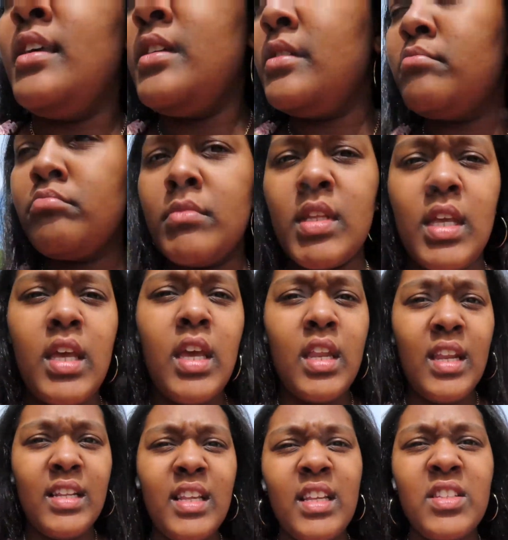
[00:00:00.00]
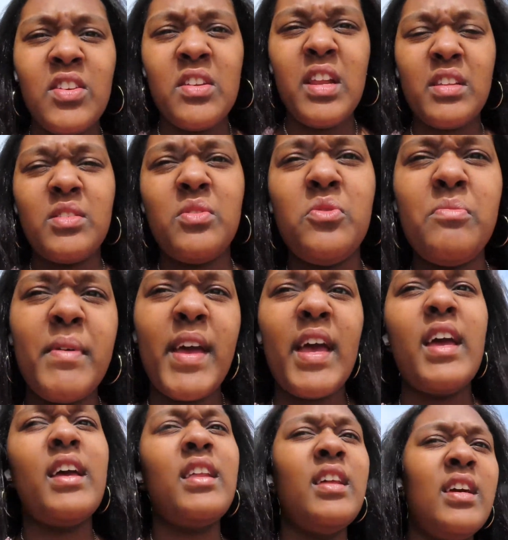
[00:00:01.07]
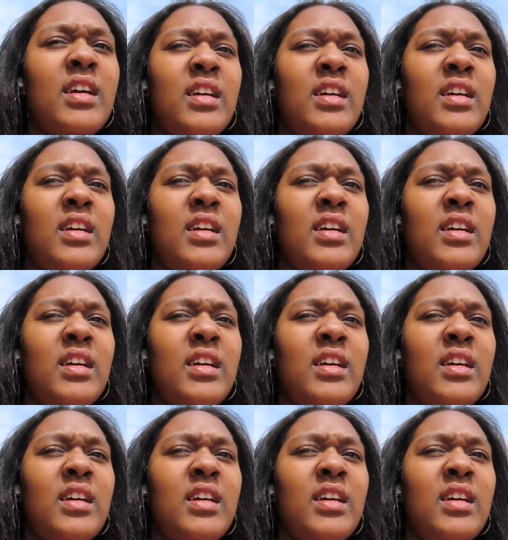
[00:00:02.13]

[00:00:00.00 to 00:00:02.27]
And it didn't turn out too bad.